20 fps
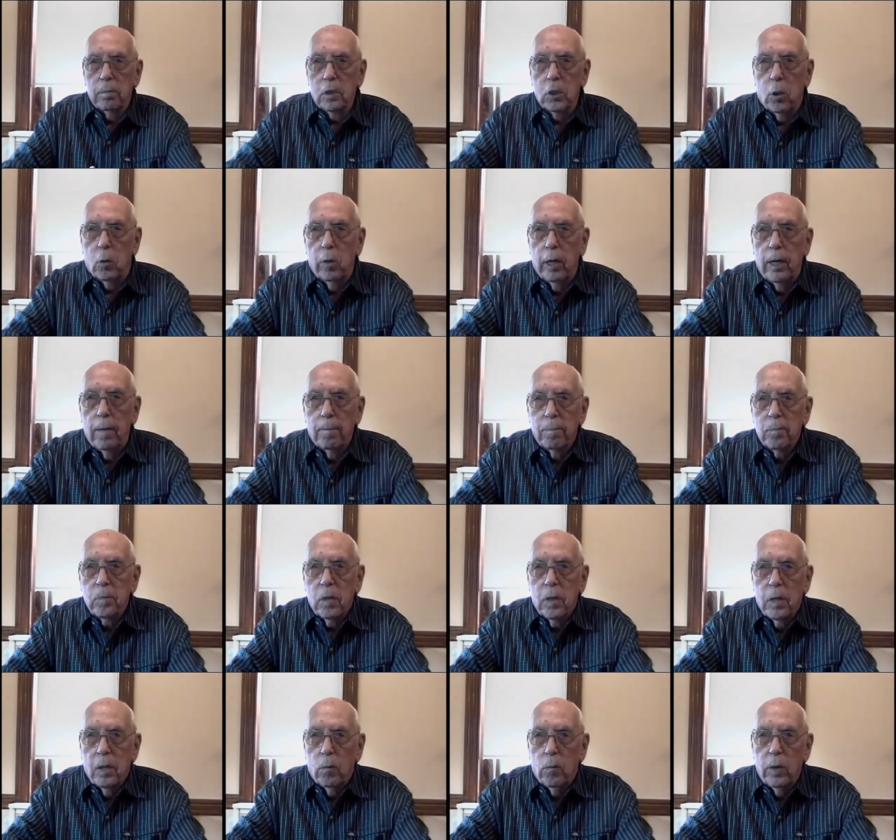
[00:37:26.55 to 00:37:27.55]
So
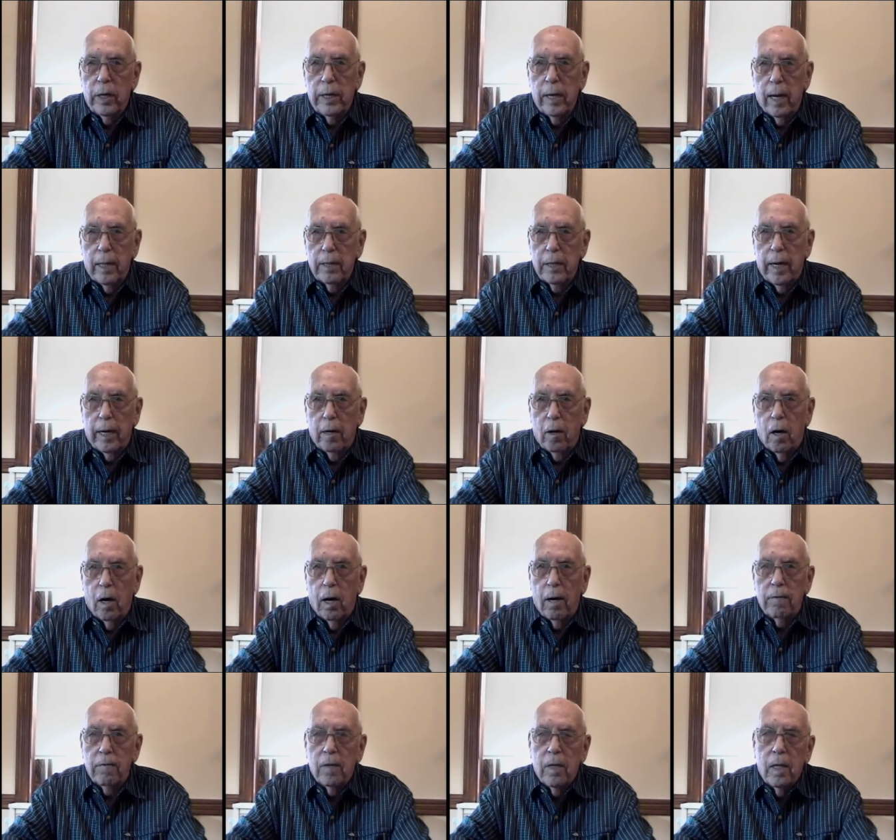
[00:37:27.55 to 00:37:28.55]
we got that
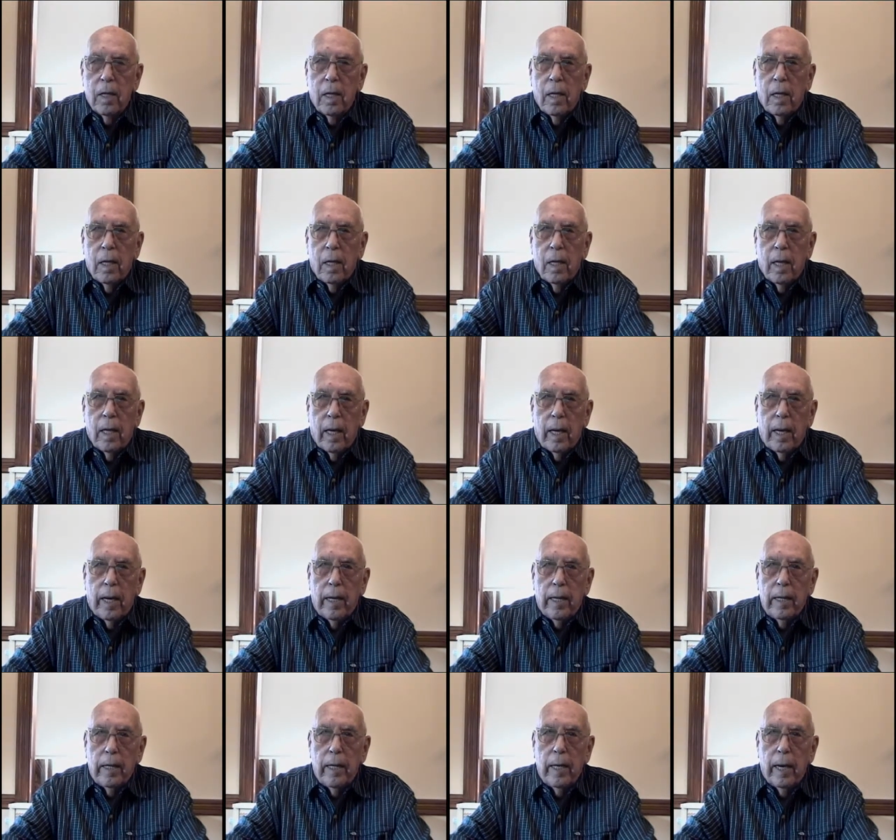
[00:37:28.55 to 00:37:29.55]
off,
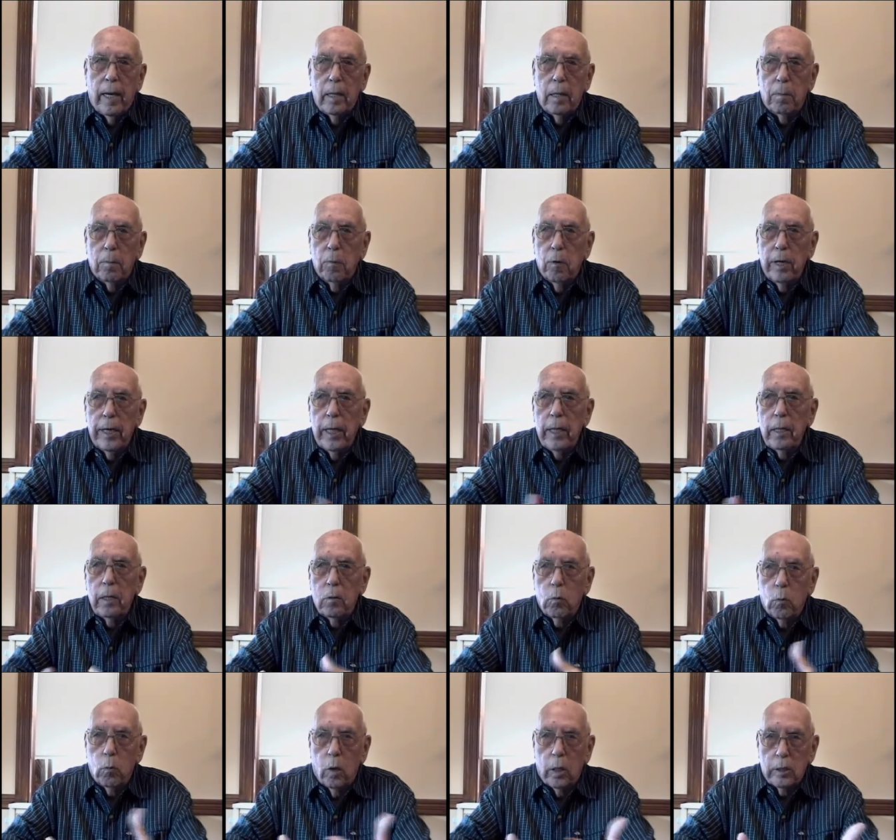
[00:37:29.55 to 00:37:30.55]
and he had to breathe
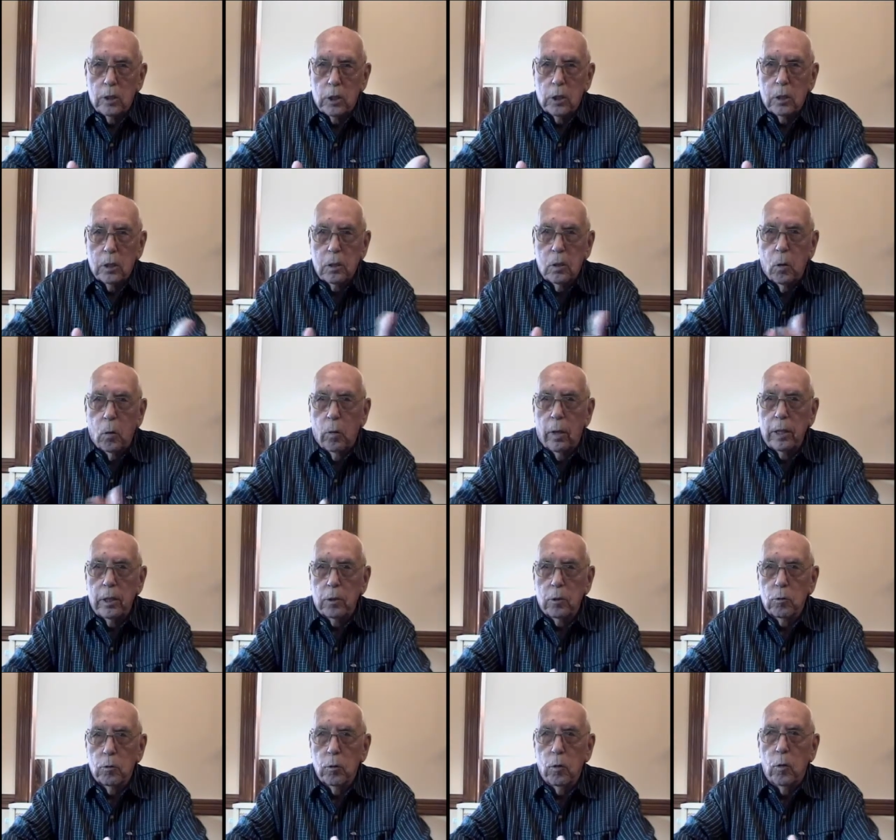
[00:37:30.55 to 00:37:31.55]
once going
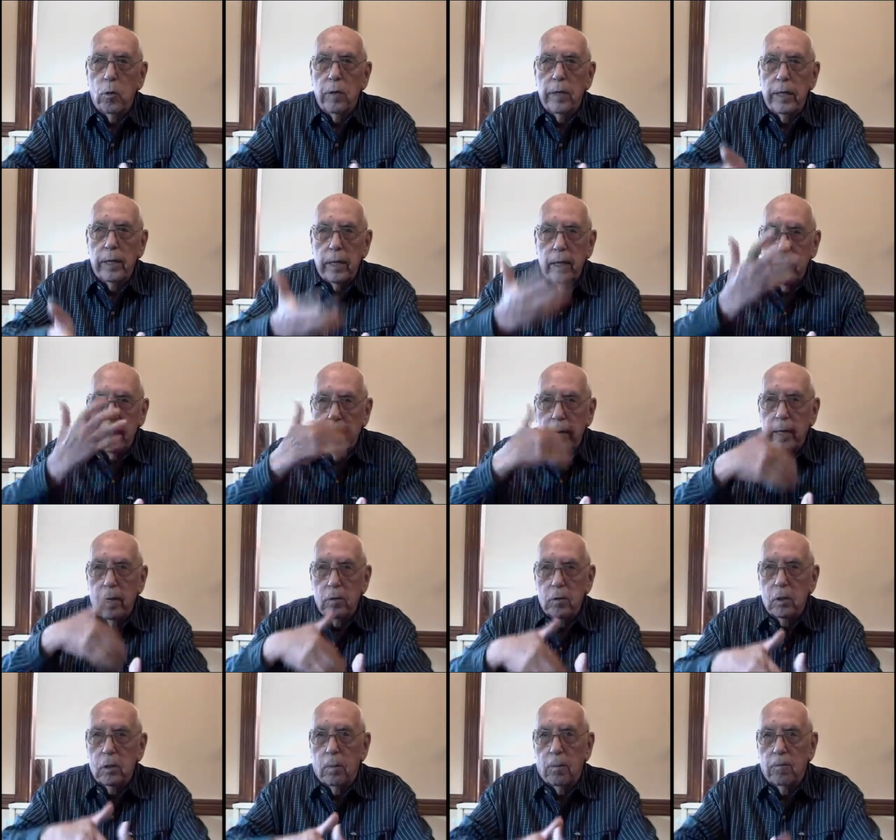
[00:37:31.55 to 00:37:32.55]
through, and he
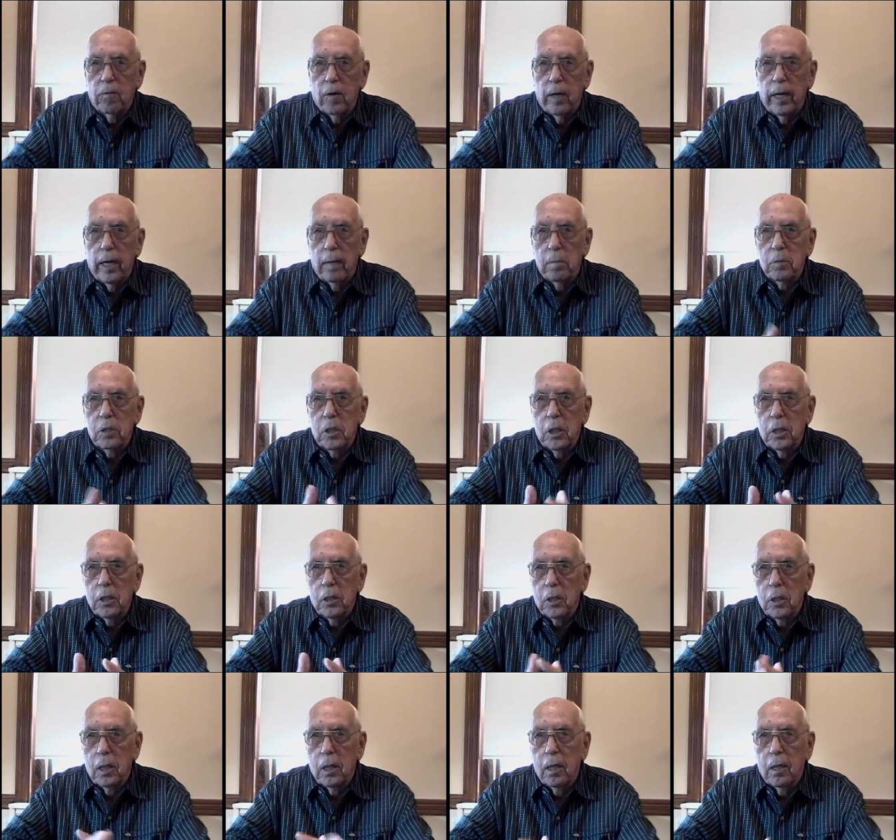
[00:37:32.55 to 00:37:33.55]
inhaled some flames in
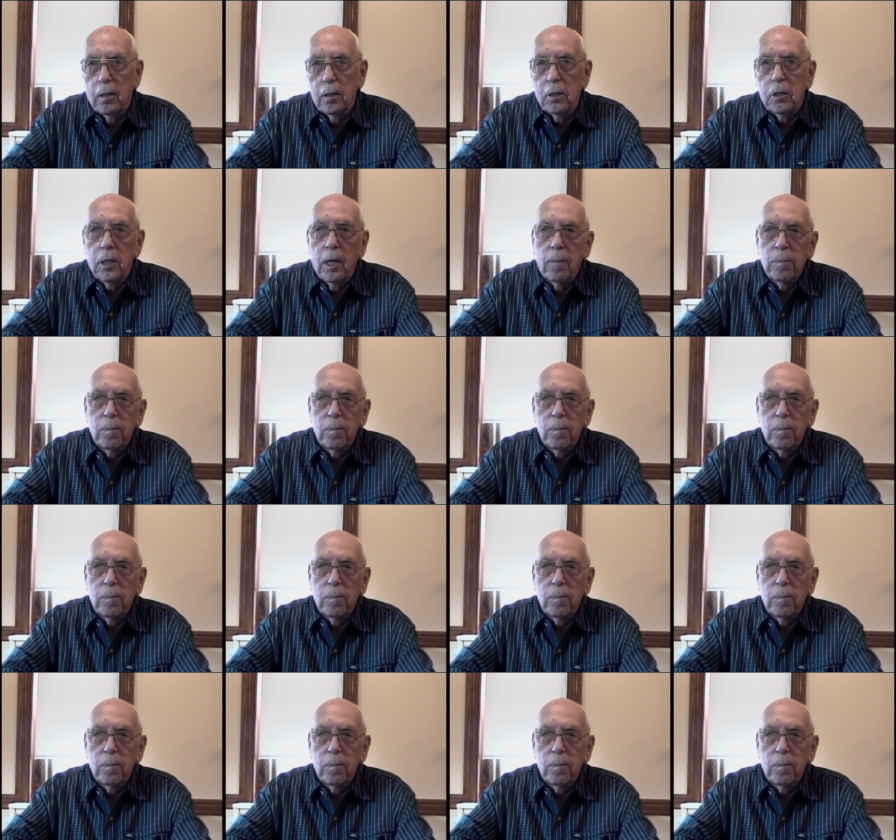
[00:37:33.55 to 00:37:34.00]
his lungs.